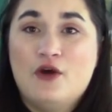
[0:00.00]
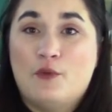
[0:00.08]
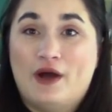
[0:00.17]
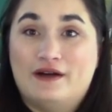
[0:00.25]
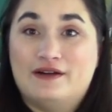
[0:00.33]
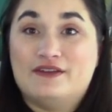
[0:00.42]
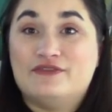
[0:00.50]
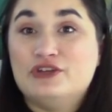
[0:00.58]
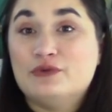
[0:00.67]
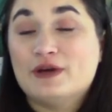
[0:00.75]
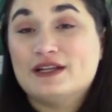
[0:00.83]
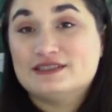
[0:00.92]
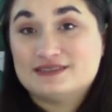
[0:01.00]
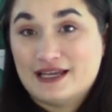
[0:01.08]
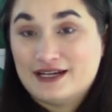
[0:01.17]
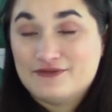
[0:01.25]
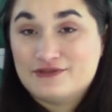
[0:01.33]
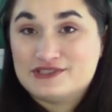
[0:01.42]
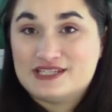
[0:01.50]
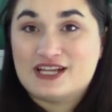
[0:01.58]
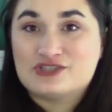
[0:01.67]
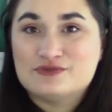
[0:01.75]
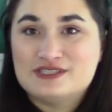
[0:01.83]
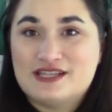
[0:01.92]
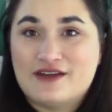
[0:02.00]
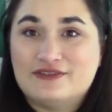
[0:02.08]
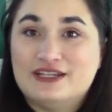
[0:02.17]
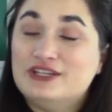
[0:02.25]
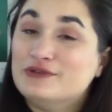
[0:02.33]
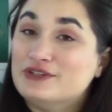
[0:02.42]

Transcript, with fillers: Well, if you want to sign up for Stash with Stephanie,